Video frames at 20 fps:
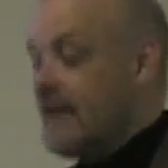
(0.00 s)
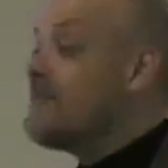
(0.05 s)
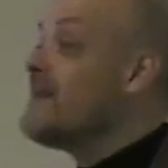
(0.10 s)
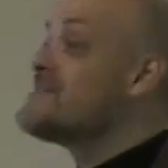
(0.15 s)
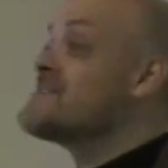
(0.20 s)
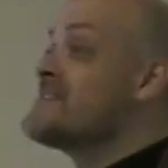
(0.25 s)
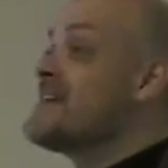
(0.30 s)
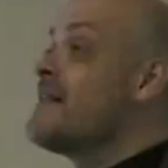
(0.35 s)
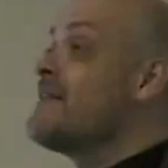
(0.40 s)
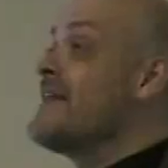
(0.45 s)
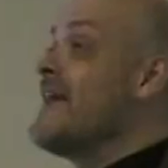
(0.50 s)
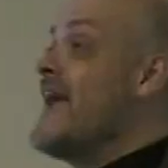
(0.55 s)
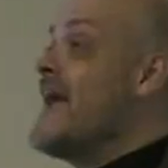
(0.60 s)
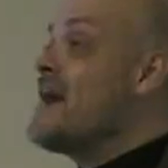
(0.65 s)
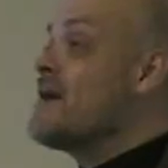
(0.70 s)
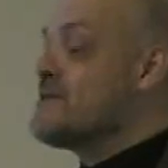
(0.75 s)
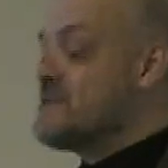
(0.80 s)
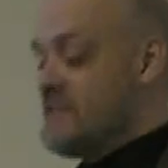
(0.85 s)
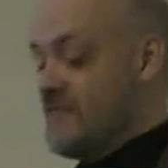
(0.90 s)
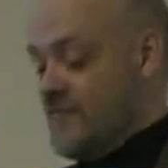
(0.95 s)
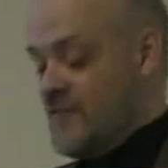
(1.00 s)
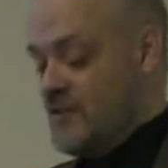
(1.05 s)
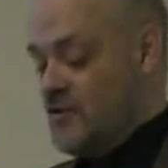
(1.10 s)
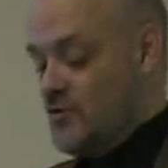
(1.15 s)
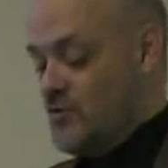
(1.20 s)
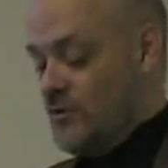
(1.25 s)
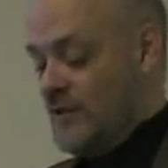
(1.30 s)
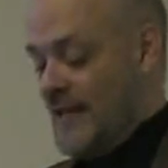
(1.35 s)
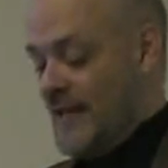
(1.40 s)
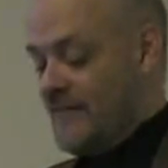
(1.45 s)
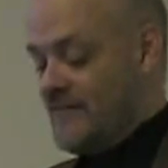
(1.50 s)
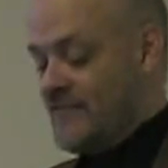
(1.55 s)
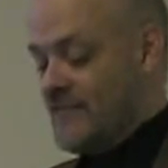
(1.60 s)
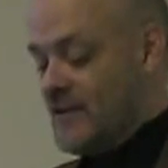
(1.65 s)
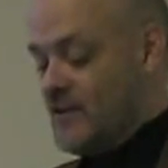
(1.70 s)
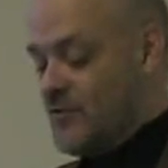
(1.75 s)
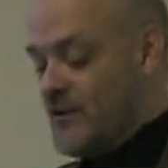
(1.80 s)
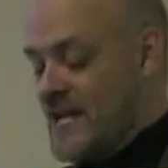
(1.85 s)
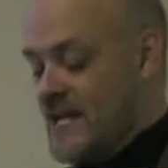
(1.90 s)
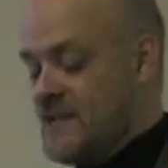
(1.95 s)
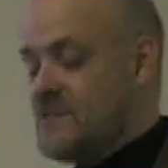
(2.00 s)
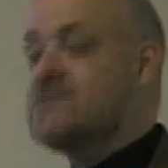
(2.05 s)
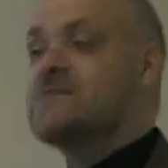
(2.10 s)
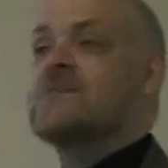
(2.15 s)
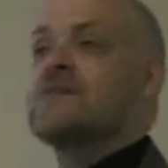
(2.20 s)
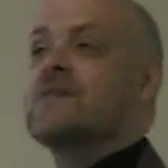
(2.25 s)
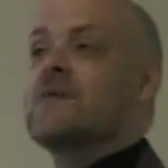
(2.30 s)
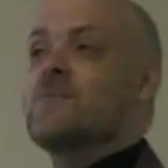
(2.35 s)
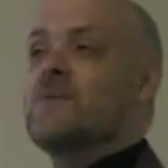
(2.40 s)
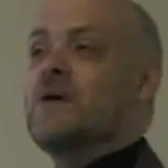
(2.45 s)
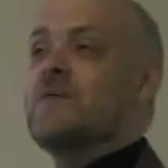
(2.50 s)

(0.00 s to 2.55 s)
Let's tell the heirs of the New Left, the Greens and the